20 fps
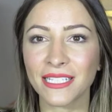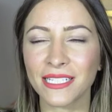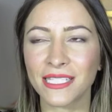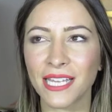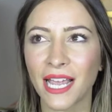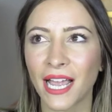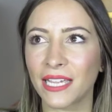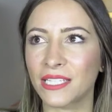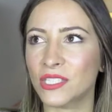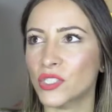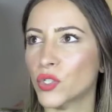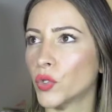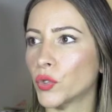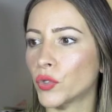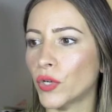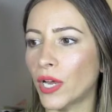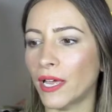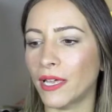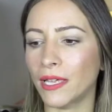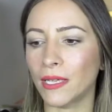contains
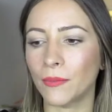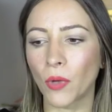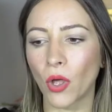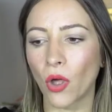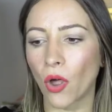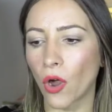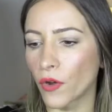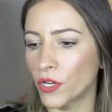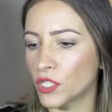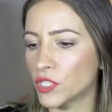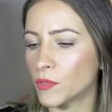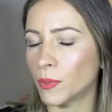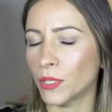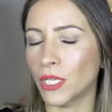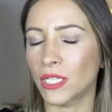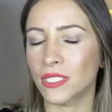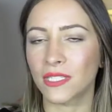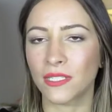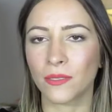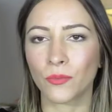grey orange
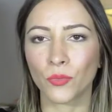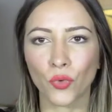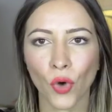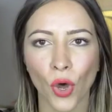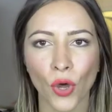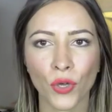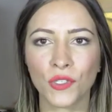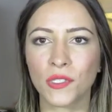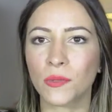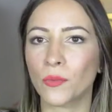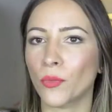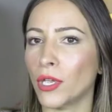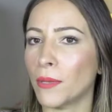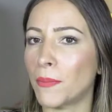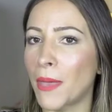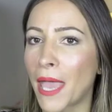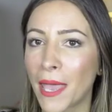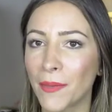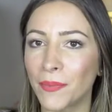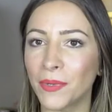blossom, rosemary,
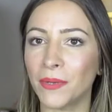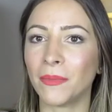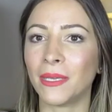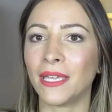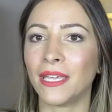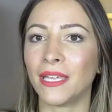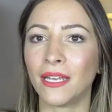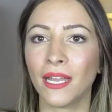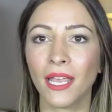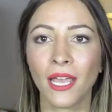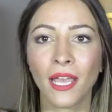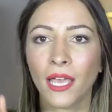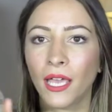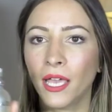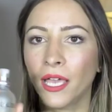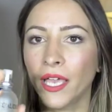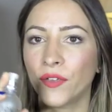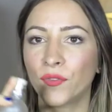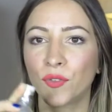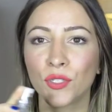peppermint.
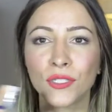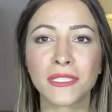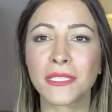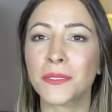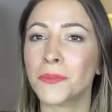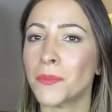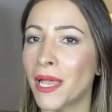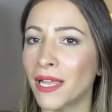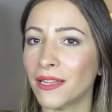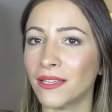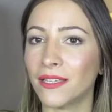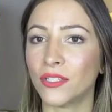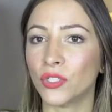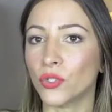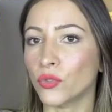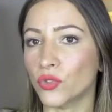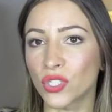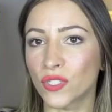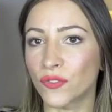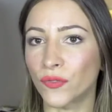If you smell it,
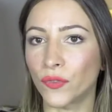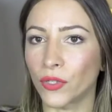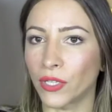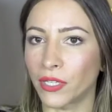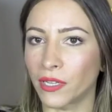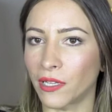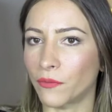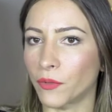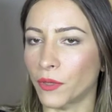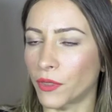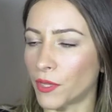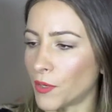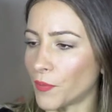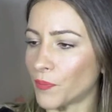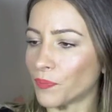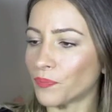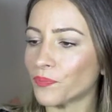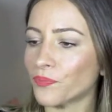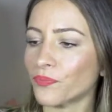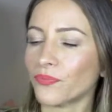you'll just fall in love with it.
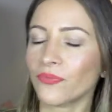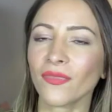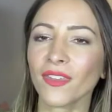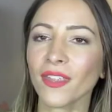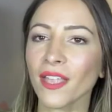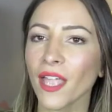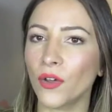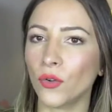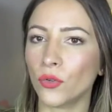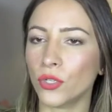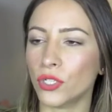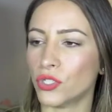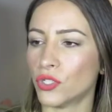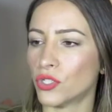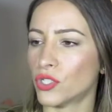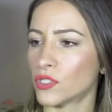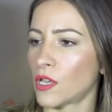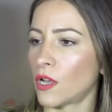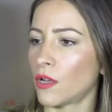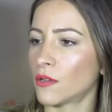And all you do,
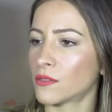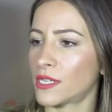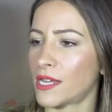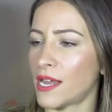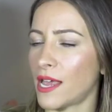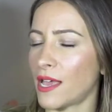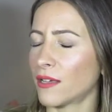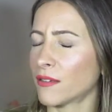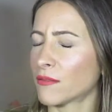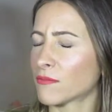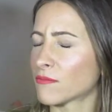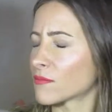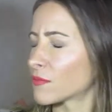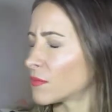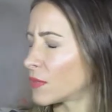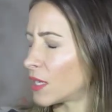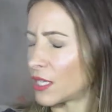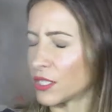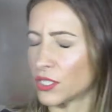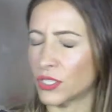just hold it out
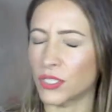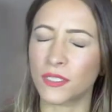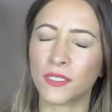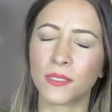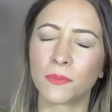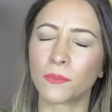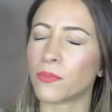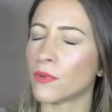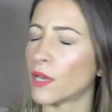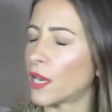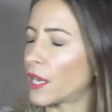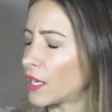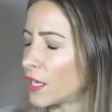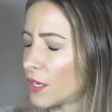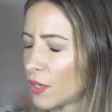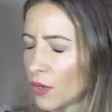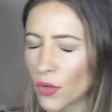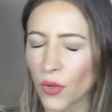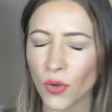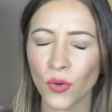and just spray
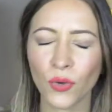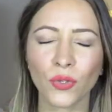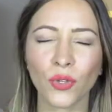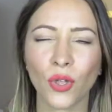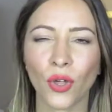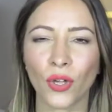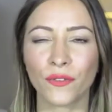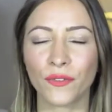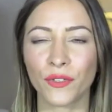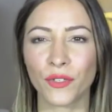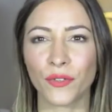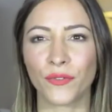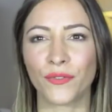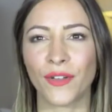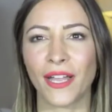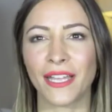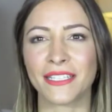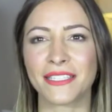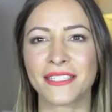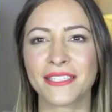it all over your
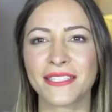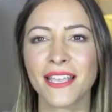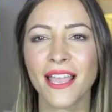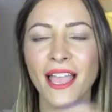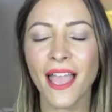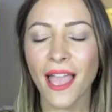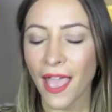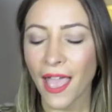face.